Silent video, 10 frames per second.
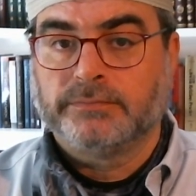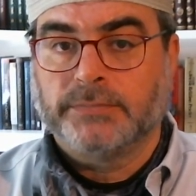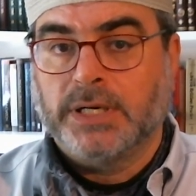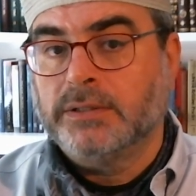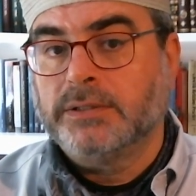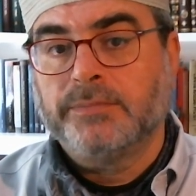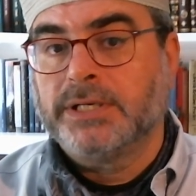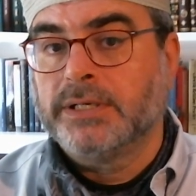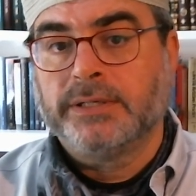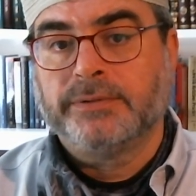
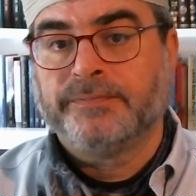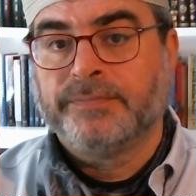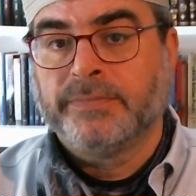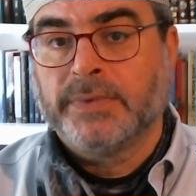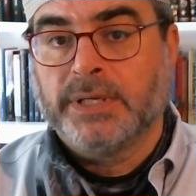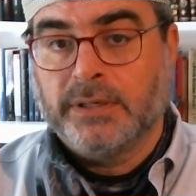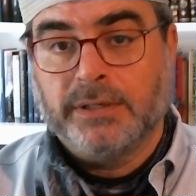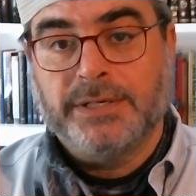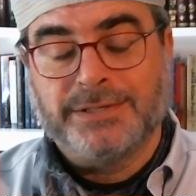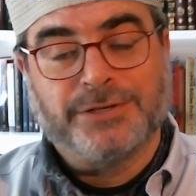Ultimately, it
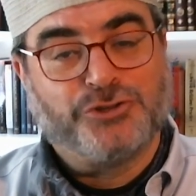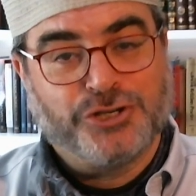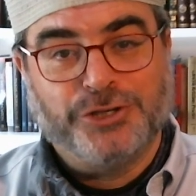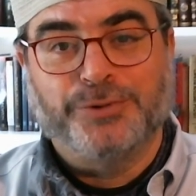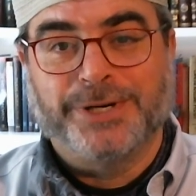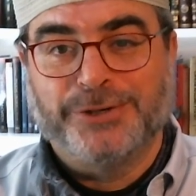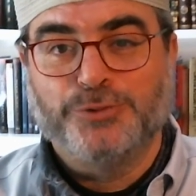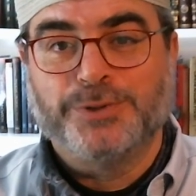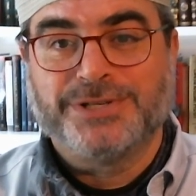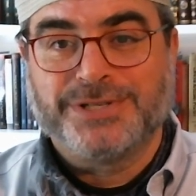is the children who
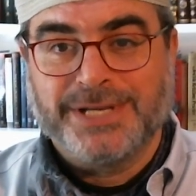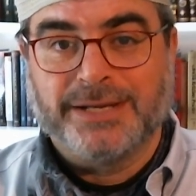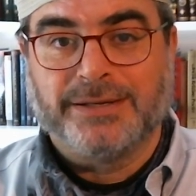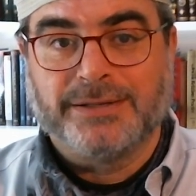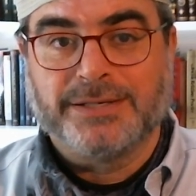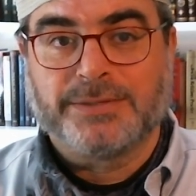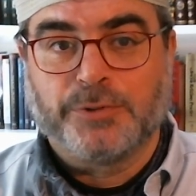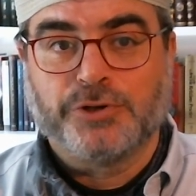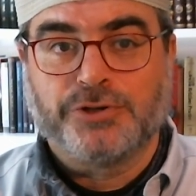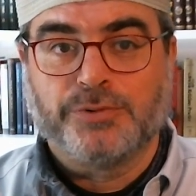will set the
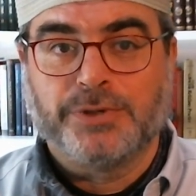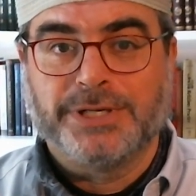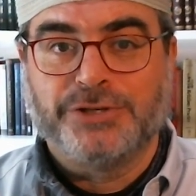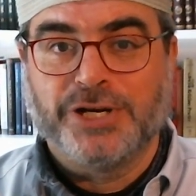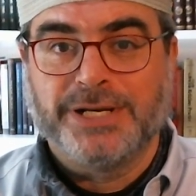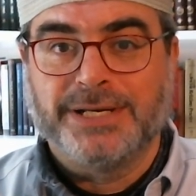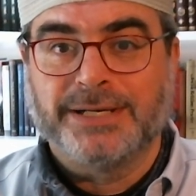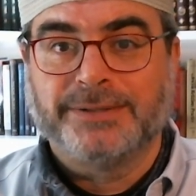spiritual agenda.